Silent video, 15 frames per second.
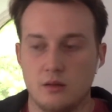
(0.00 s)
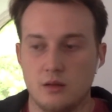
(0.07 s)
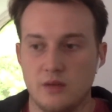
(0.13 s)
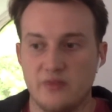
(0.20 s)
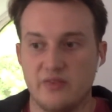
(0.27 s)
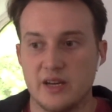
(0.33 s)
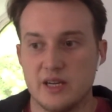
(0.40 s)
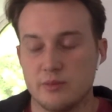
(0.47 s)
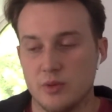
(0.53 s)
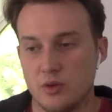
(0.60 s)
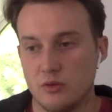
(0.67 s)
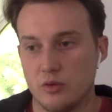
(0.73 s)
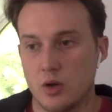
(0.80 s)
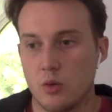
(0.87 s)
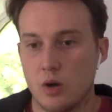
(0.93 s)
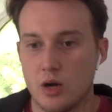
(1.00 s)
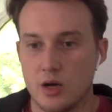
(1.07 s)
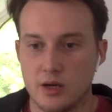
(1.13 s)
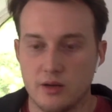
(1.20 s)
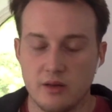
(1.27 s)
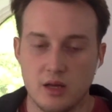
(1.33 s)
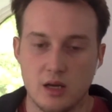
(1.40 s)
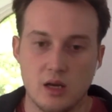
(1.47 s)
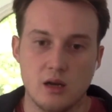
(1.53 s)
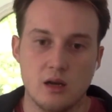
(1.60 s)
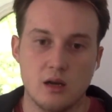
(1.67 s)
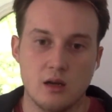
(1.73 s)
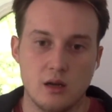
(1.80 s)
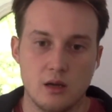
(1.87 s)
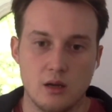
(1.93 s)
investment required
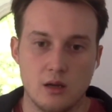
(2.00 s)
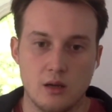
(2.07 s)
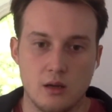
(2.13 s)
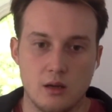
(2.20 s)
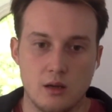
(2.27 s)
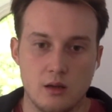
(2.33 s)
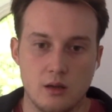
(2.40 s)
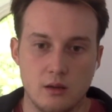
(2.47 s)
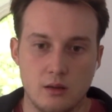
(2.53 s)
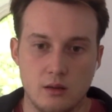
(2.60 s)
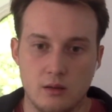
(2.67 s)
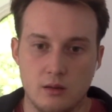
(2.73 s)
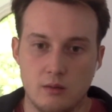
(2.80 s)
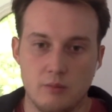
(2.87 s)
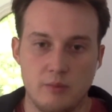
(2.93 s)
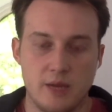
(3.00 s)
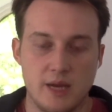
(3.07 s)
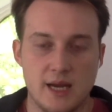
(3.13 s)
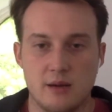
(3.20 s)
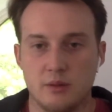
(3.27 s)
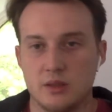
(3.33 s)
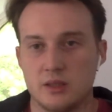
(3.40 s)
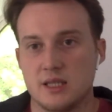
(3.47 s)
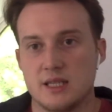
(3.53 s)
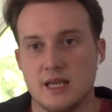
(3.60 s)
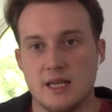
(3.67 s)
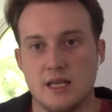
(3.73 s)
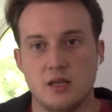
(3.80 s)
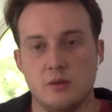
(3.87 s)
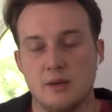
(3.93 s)
than being able to,
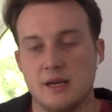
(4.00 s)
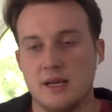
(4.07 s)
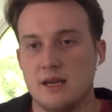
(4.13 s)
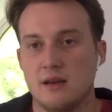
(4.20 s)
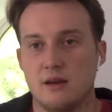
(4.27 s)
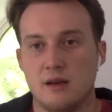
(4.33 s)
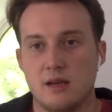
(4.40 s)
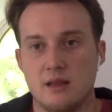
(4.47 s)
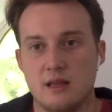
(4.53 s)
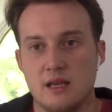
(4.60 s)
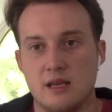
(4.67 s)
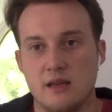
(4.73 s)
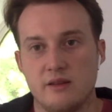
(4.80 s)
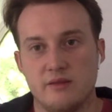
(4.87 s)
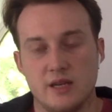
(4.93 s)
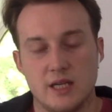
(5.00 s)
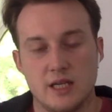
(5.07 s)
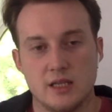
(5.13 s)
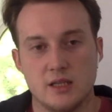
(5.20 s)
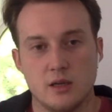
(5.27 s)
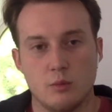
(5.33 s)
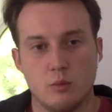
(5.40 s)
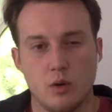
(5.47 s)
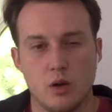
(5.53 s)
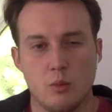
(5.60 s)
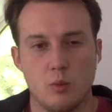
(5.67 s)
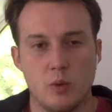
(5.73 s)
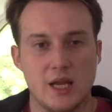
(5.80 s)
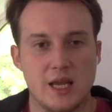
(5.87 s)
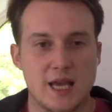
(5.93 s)
say, do it in the evenings and
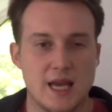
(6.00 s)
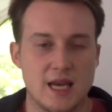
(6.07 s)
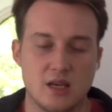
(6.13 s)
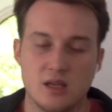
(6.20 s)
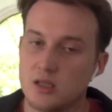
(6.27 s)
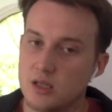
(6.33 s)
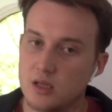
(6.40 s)
weekends,